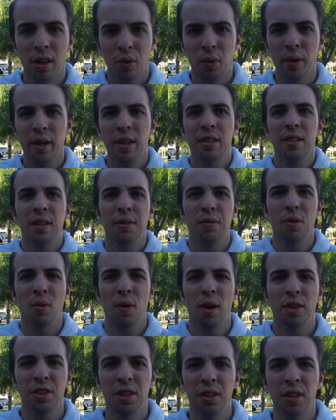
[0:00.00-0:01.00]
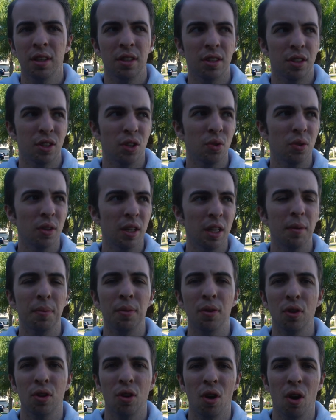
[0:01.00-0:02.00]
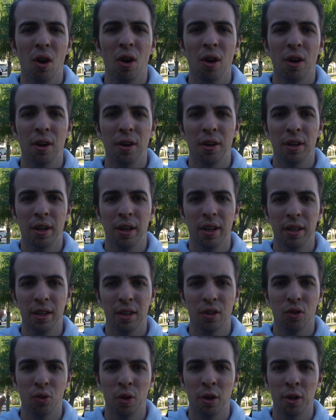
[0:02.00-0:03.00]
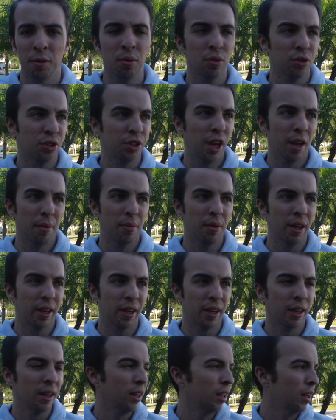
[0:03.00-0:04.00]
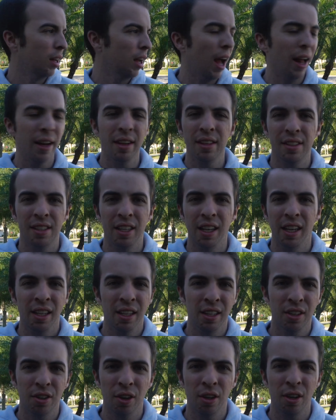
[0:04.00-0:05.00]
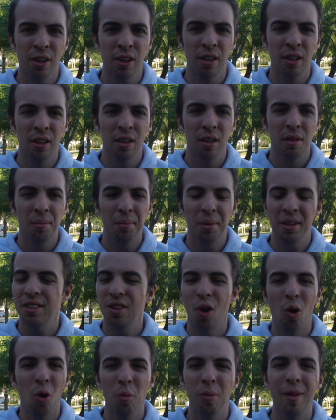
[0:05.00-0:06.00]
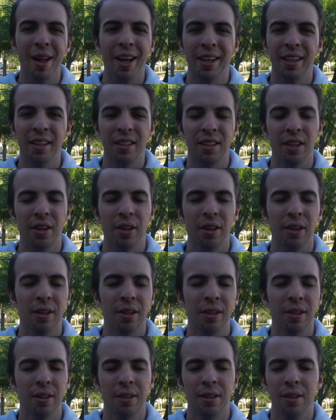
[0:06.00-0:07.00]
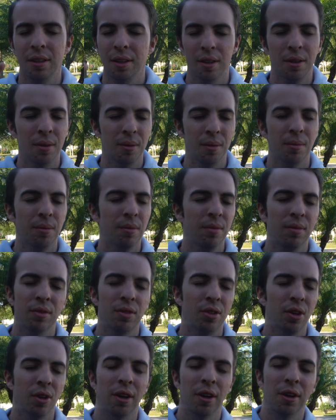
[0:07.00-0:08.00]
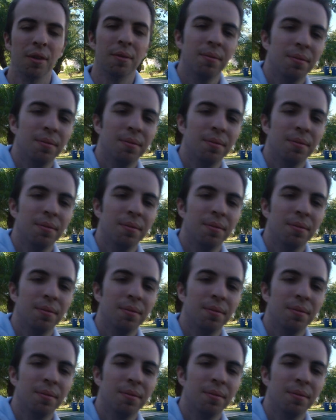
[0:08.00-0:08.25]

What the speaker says: Luis, if you're watching this, you keep your car in incredible shape. Like, I didn't see any dirt, plus the all black interior, so good.